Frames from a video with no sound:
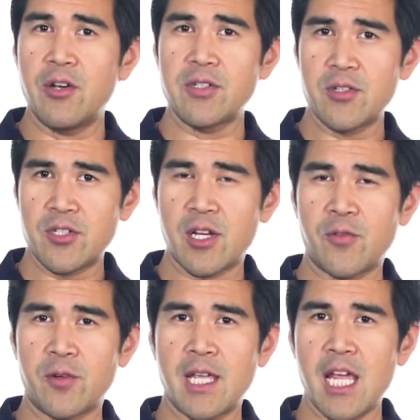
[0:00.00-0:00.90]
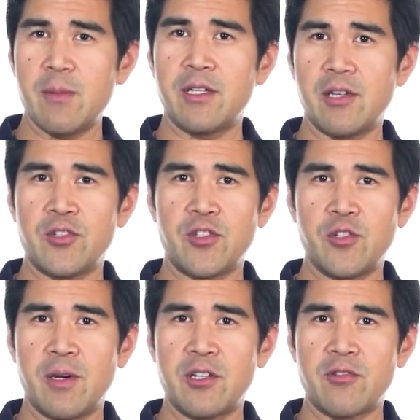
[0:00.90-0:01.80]
also check for a cabling
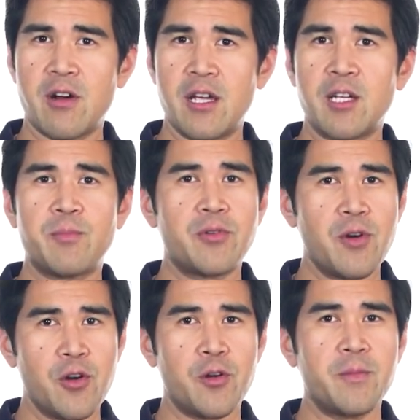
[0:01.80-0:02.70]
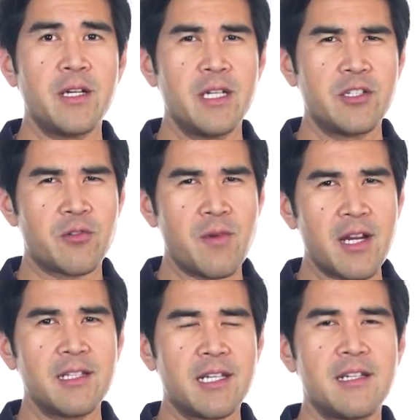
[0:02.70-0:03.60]
issue by trying a probe
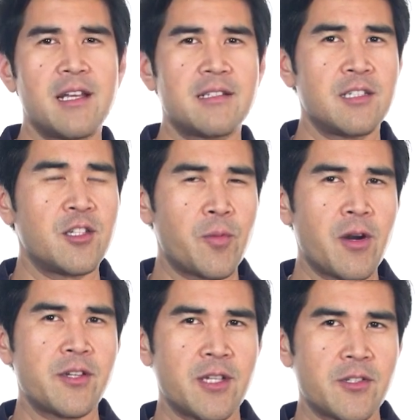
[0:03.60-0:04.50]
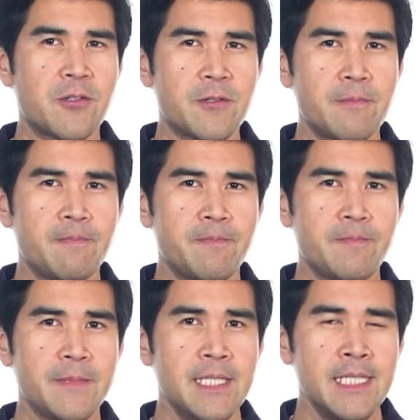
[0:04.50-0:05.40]
directly connected to the processor.
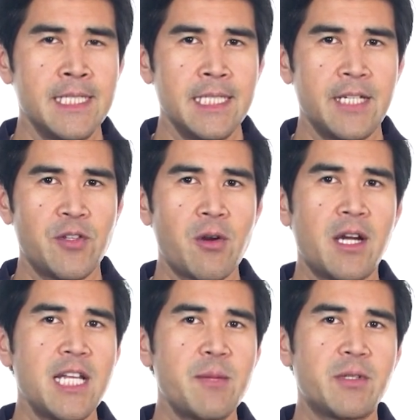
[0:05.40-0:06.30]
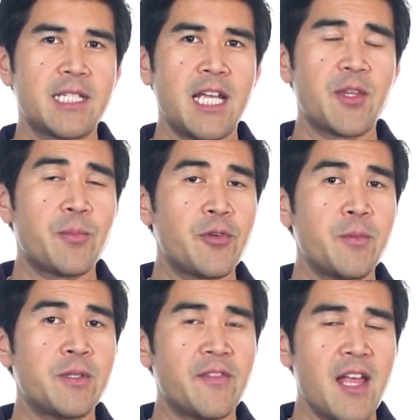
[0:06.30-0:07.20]
If you're unable to get the
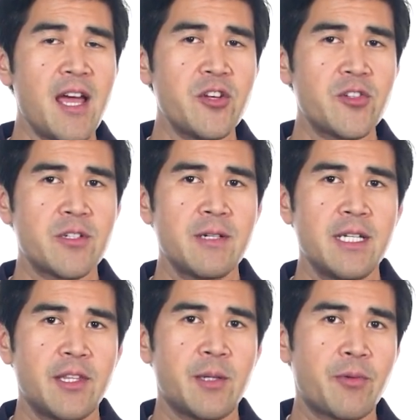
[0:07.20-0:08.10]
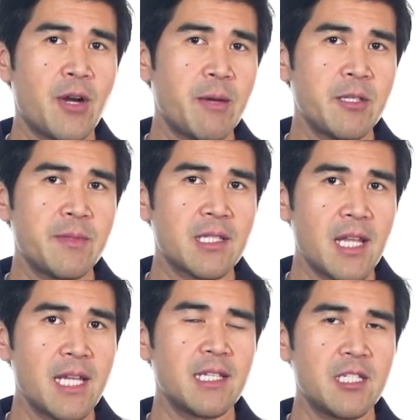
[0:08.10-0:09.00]
probe to flash, the problem is
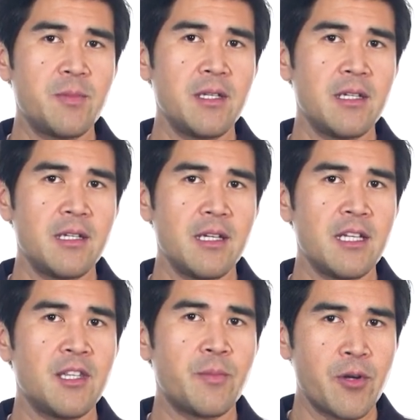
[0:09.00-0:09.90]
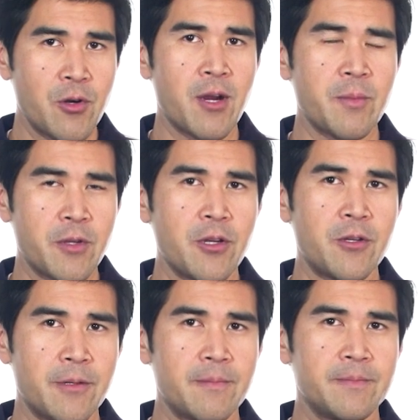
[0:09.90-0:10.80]
likely to be in the program code.